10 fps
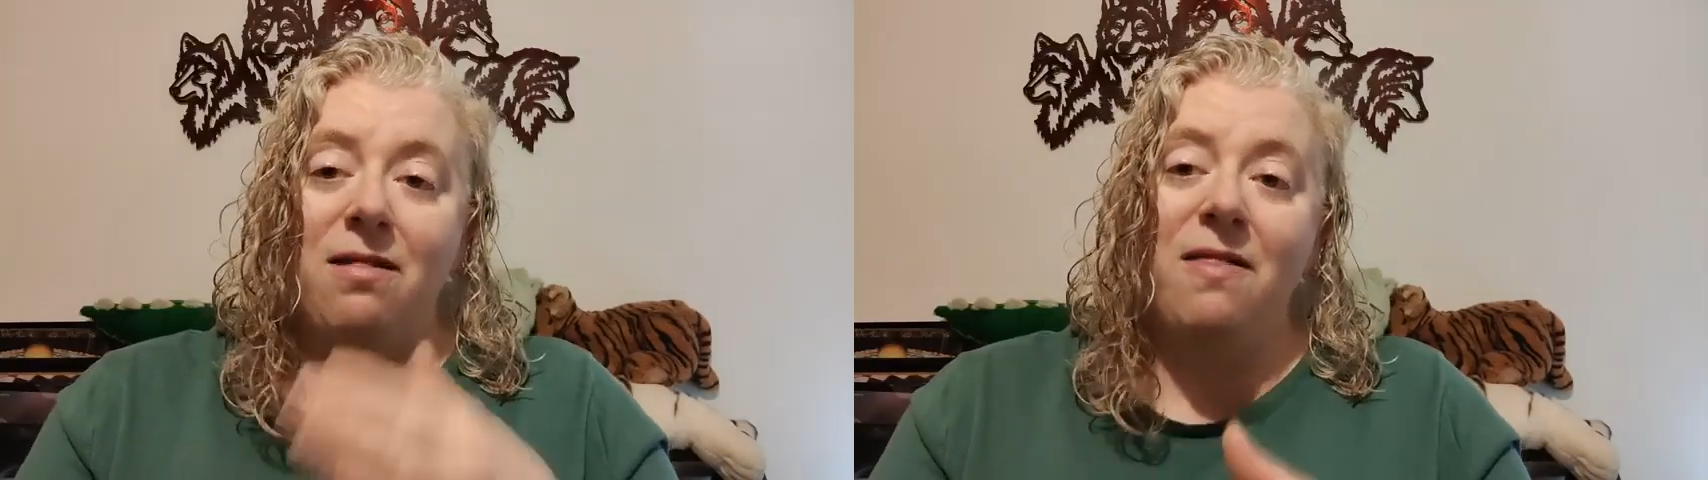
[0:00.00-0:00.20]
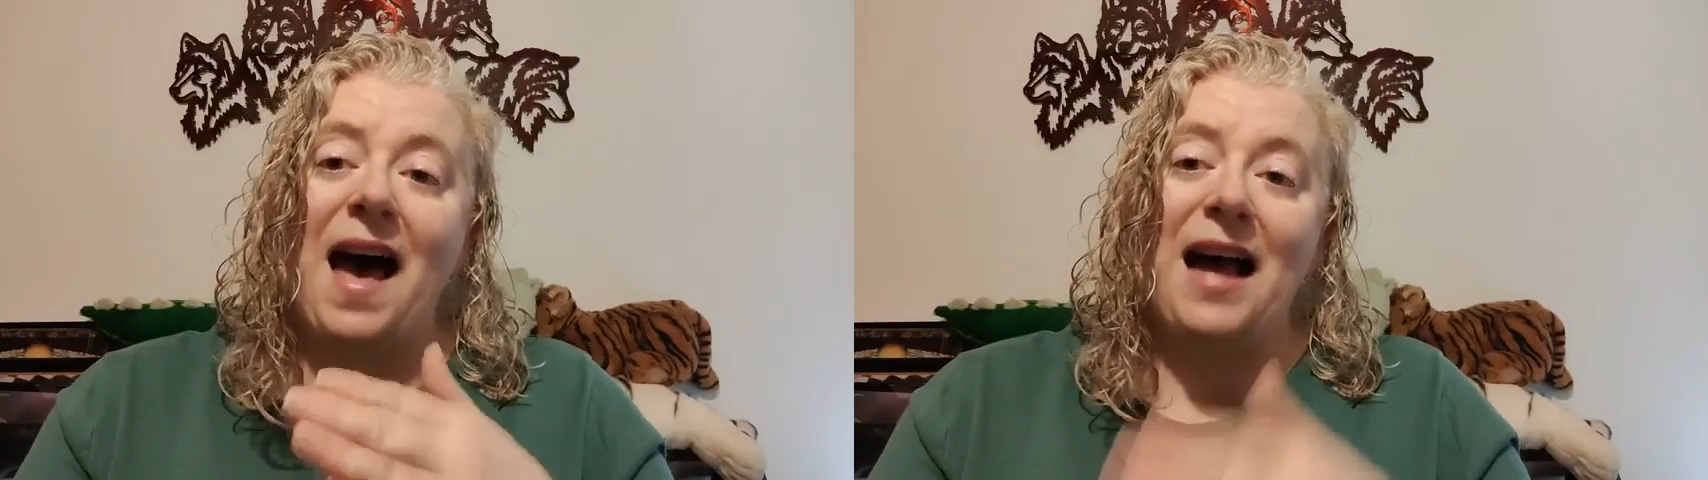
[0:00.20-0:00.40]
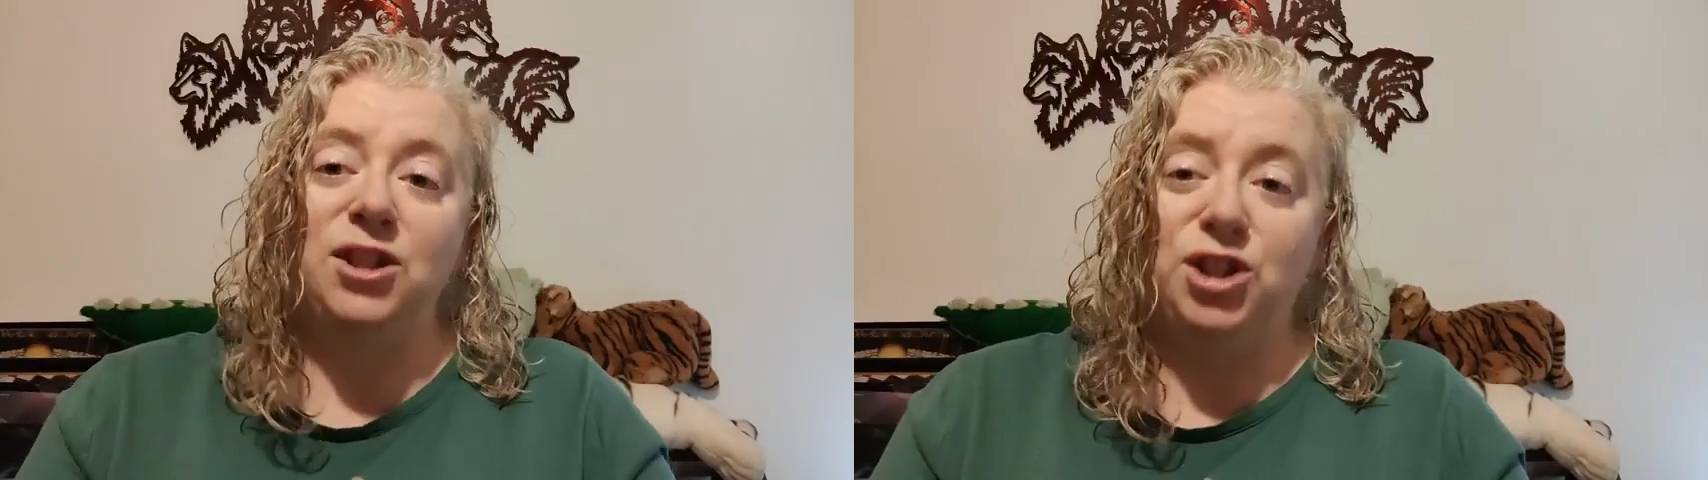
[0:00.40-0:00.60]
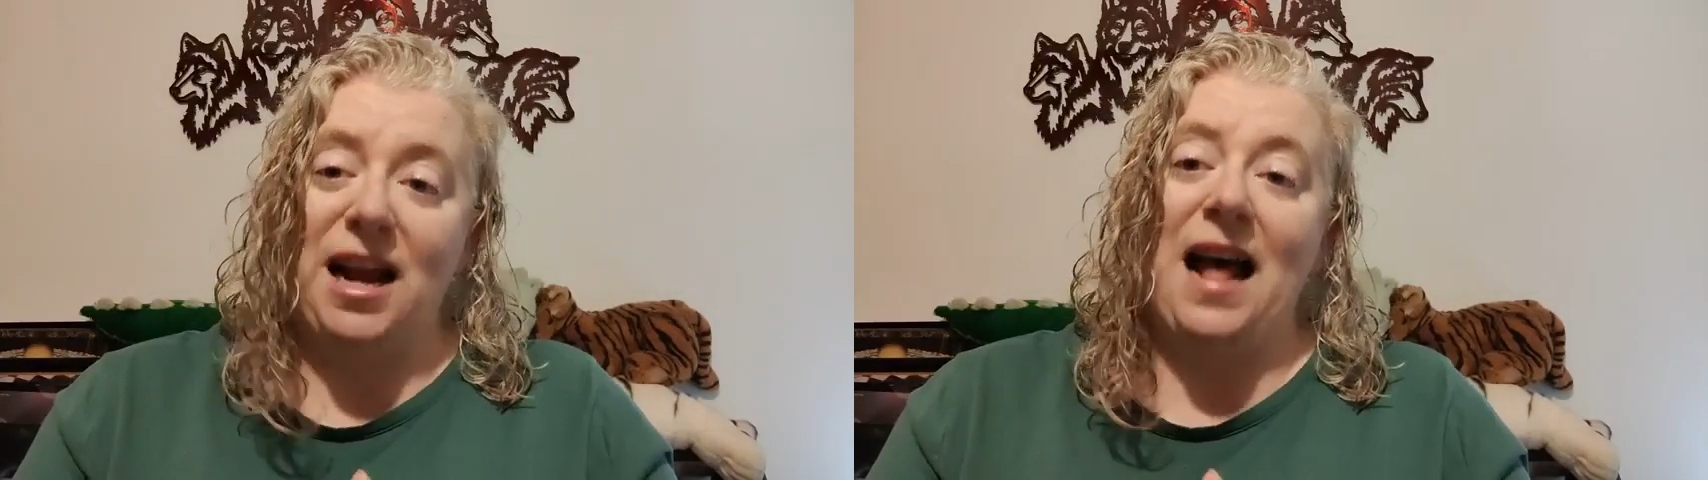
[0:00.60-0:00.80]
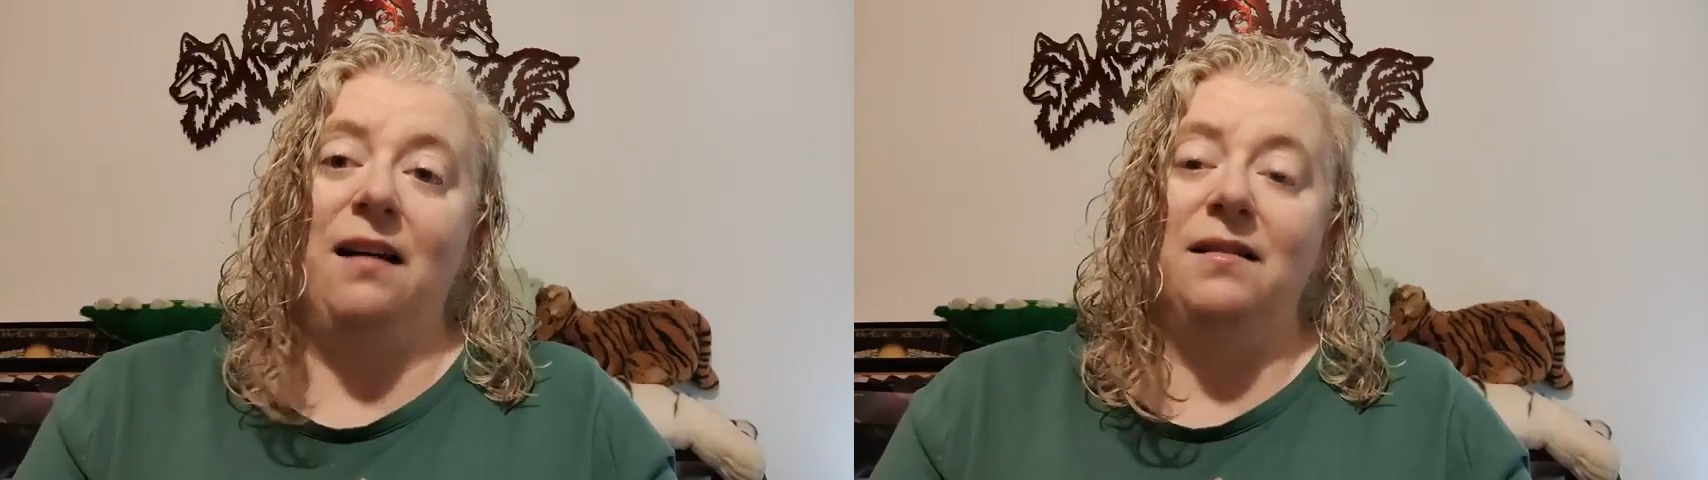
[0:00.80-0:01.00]
that
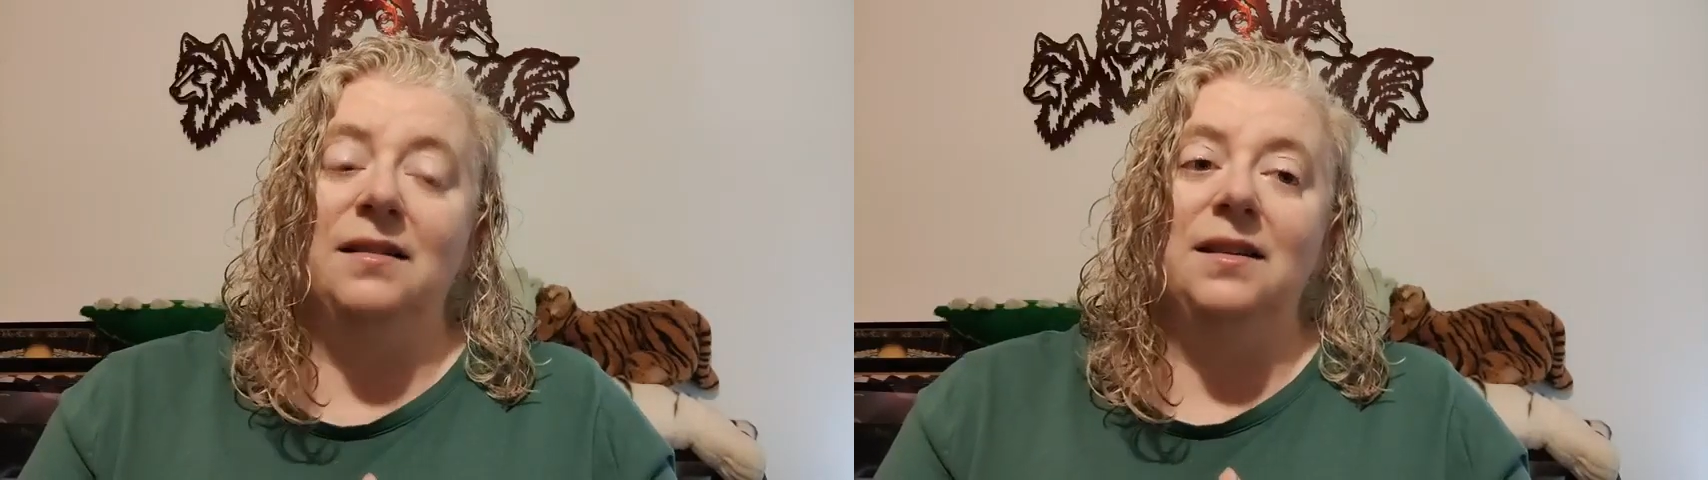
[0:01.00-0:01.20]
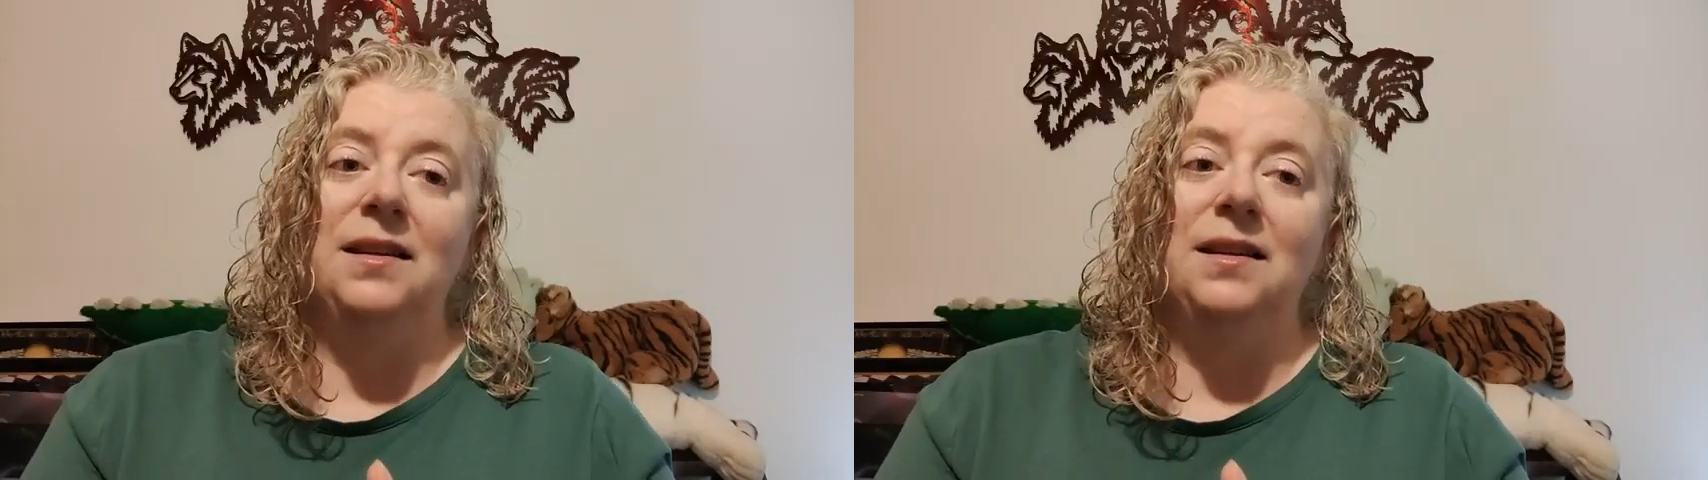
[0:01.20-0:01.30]
shell.